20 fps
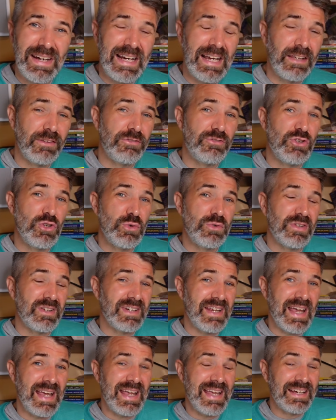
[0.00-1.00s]
kids do
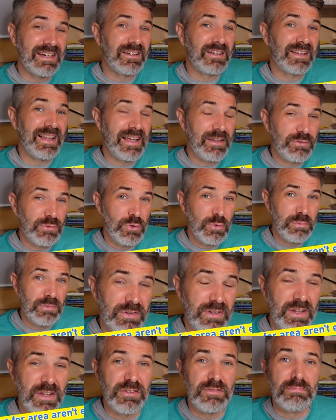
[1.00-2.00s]
today in classrooms
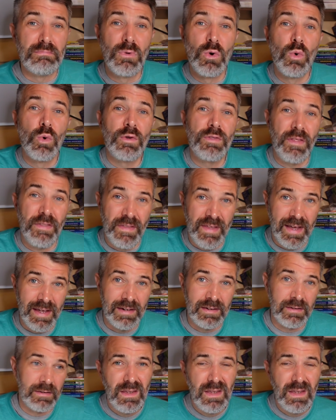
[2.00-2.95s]
is more than that.